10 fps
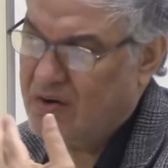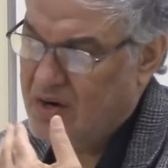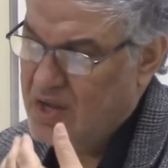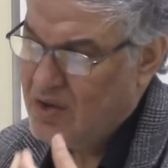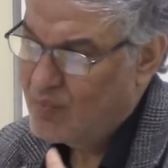
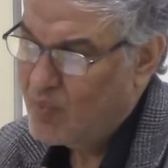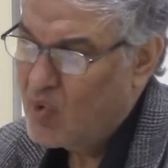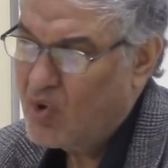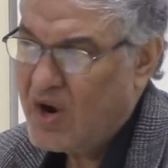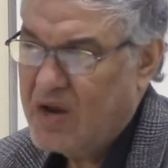more and
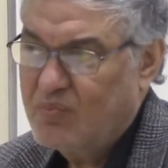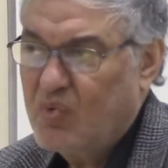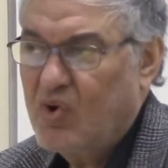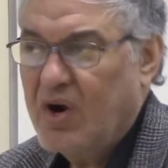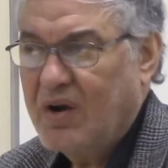more and
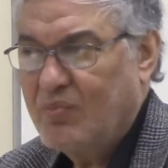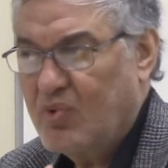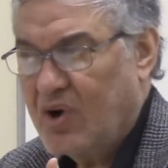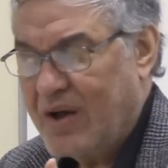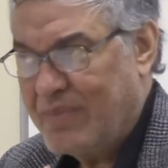more
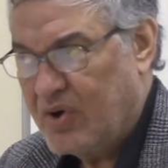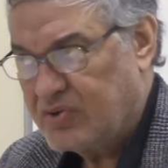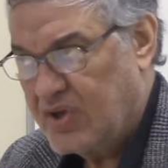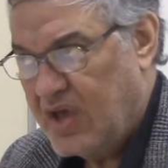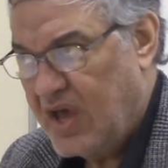about
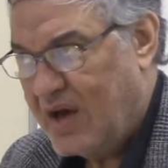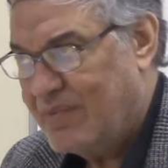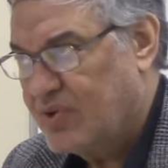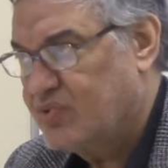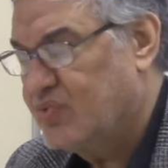
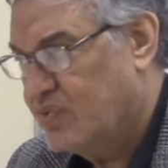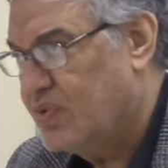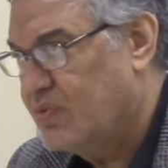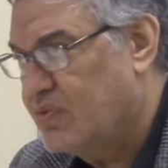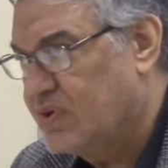
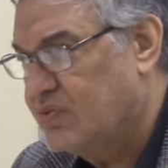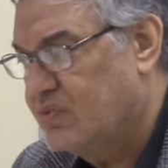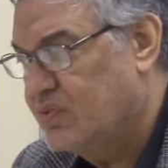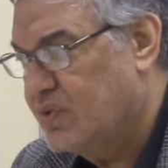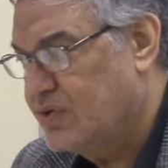what
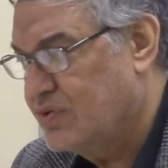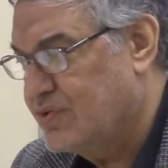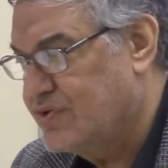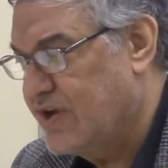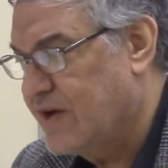you're saying.
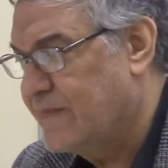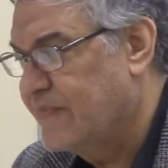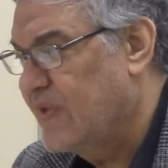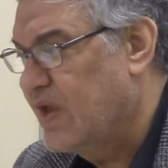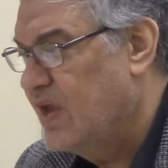
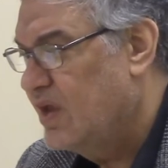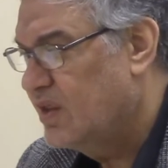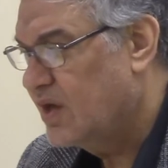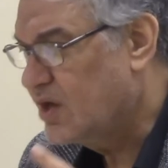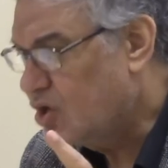The
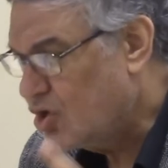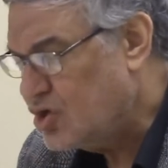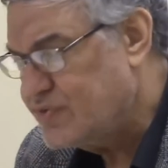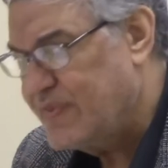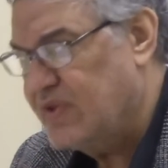
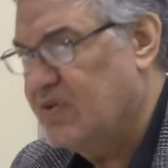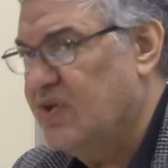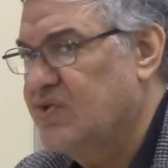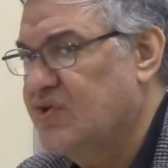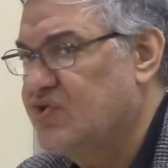encouragement is
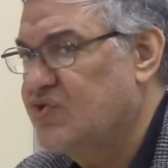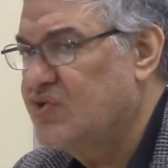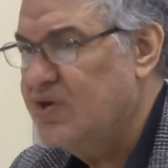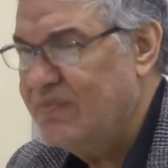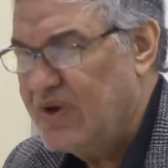extremely
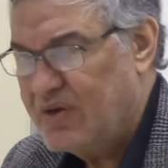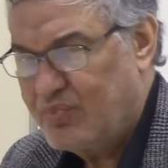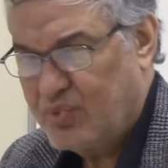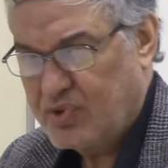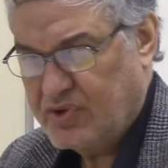important.
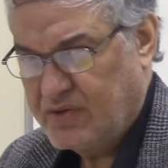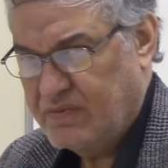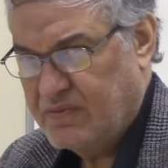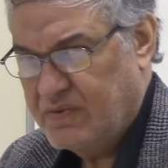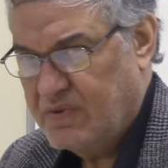
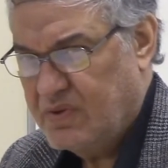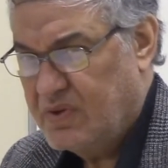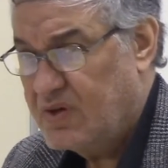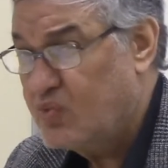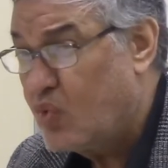The
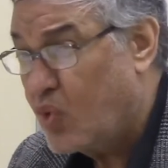reward,